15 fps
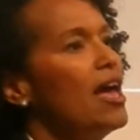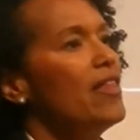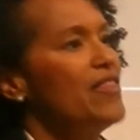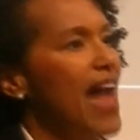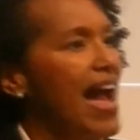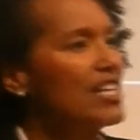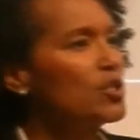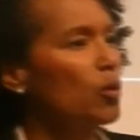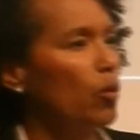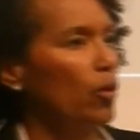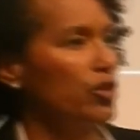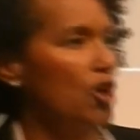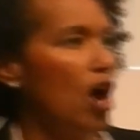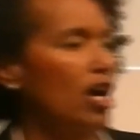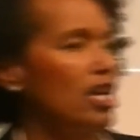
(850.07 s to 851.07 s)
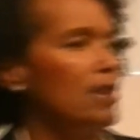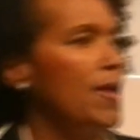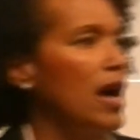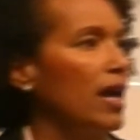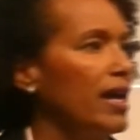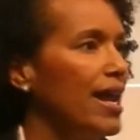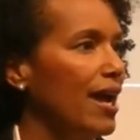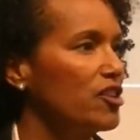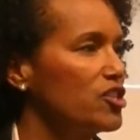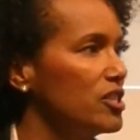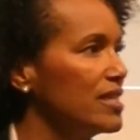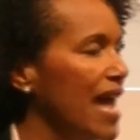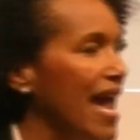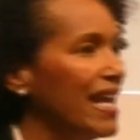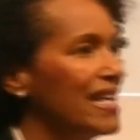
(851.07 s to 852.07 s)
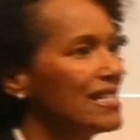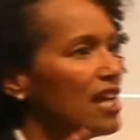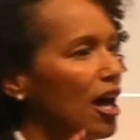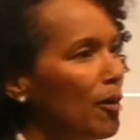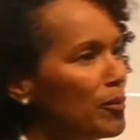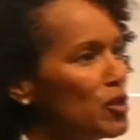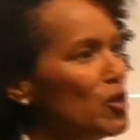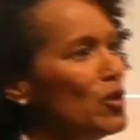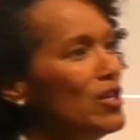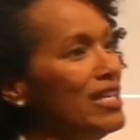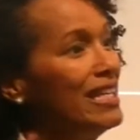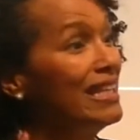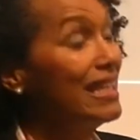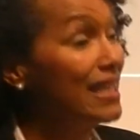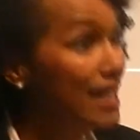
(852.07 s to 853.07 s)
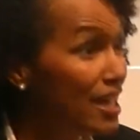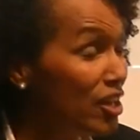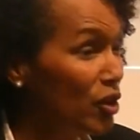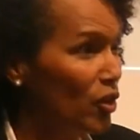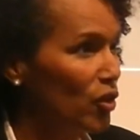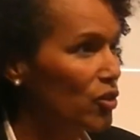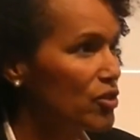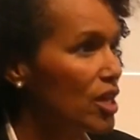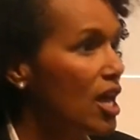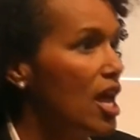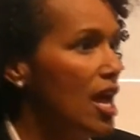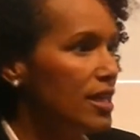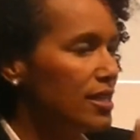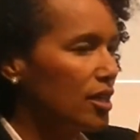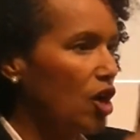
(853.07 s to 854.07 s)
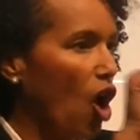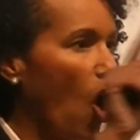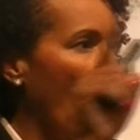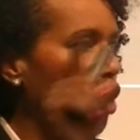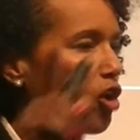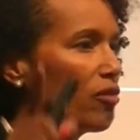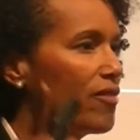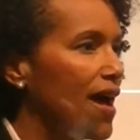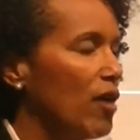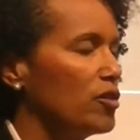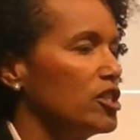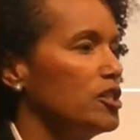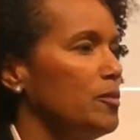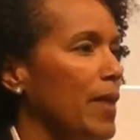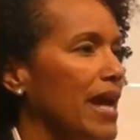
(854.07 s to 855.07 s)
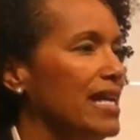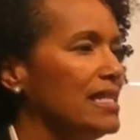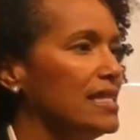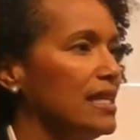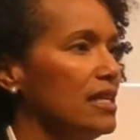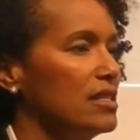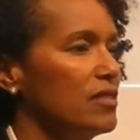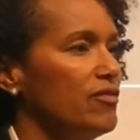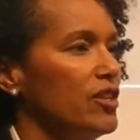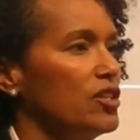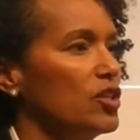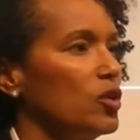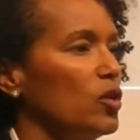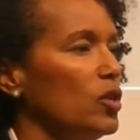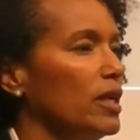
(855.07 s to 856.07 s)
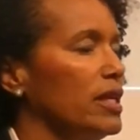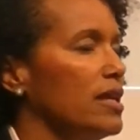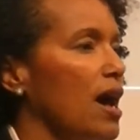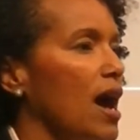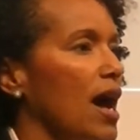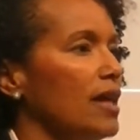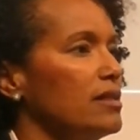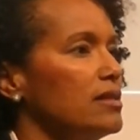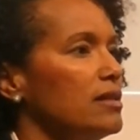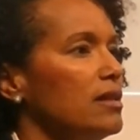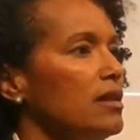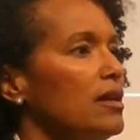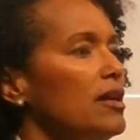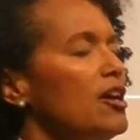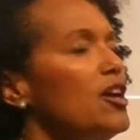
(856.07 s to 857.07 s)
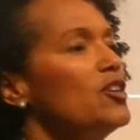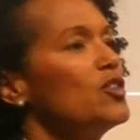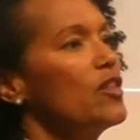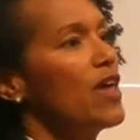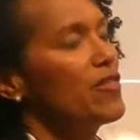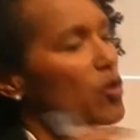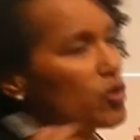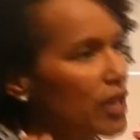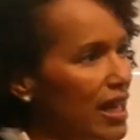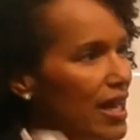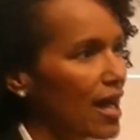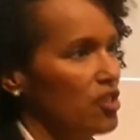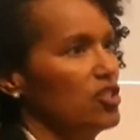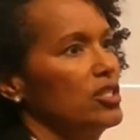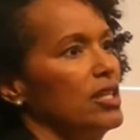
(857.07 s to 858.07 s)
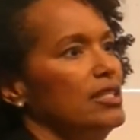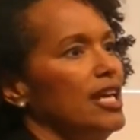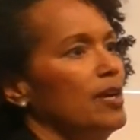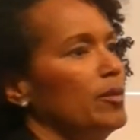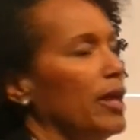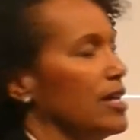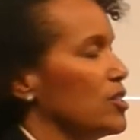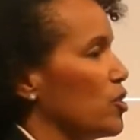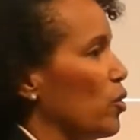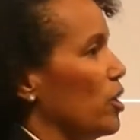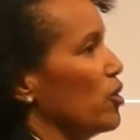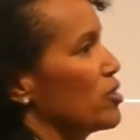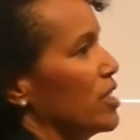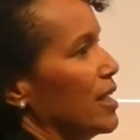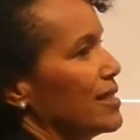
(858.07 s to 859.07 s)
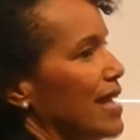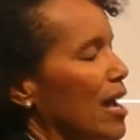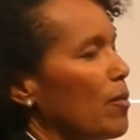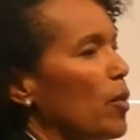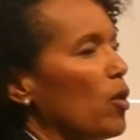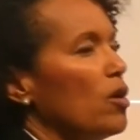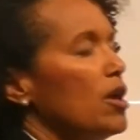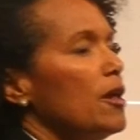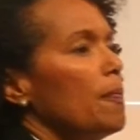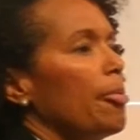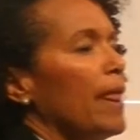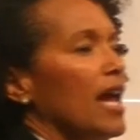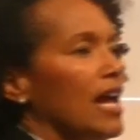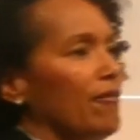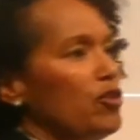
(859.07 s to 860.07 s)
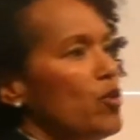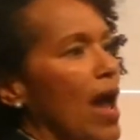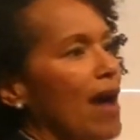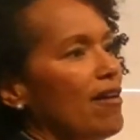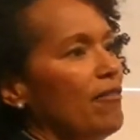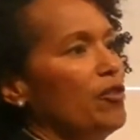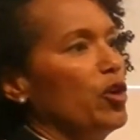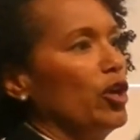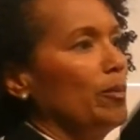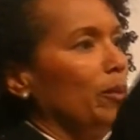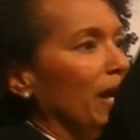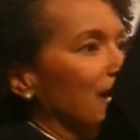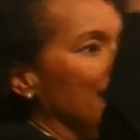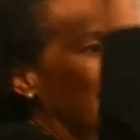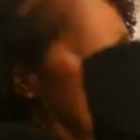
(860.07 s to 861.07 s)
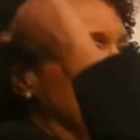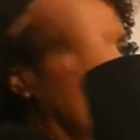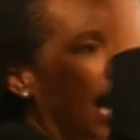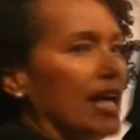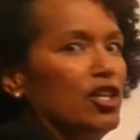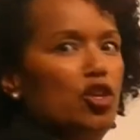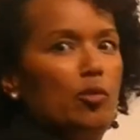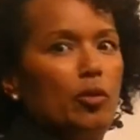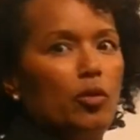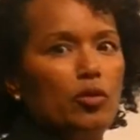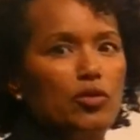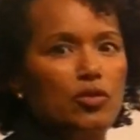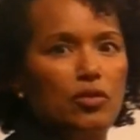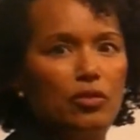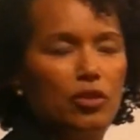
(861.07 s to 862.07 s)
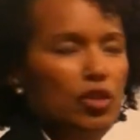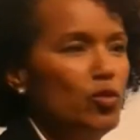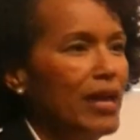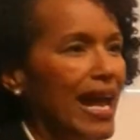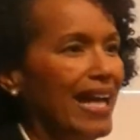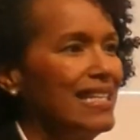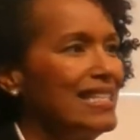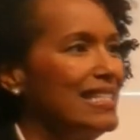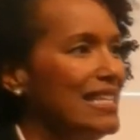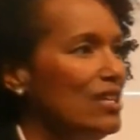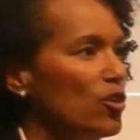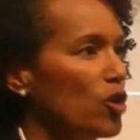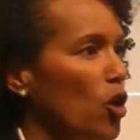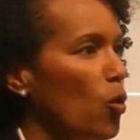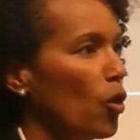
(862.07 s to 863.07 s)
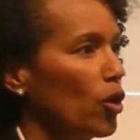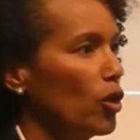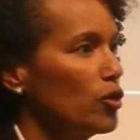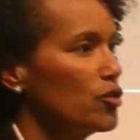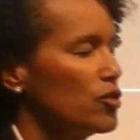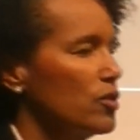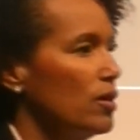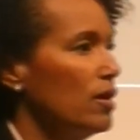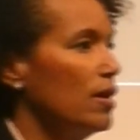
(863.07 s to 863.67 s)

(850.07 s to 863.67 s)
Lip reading: That's what we're talking about, connections. And it's up to the leaders to carve out spaces, physical and not, so that those connections can take place. So here's an example. If you're in a place that has high cubicles, you can't see your coworkers.